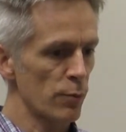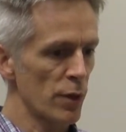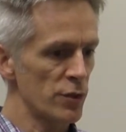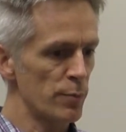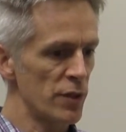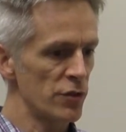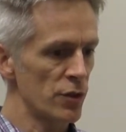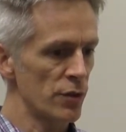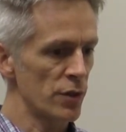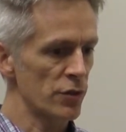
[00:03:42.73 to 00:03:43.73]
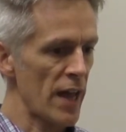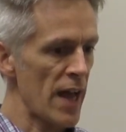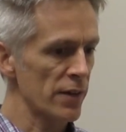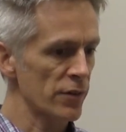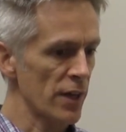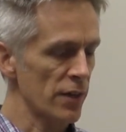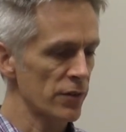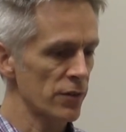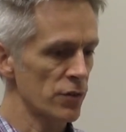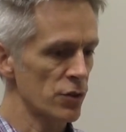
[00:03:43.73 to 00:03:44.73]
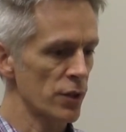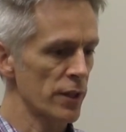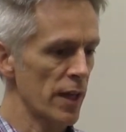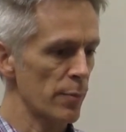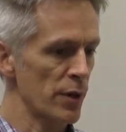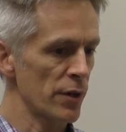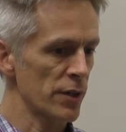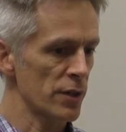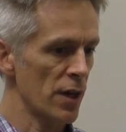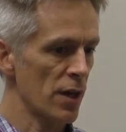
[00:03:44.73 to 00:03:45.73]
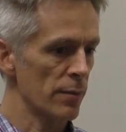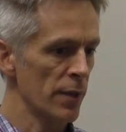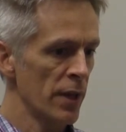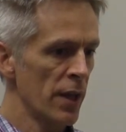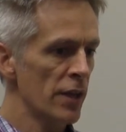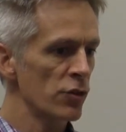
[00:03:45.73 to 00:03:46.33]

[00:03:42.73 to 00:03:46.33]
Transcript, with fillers: it's much busier and there's access during that period of time.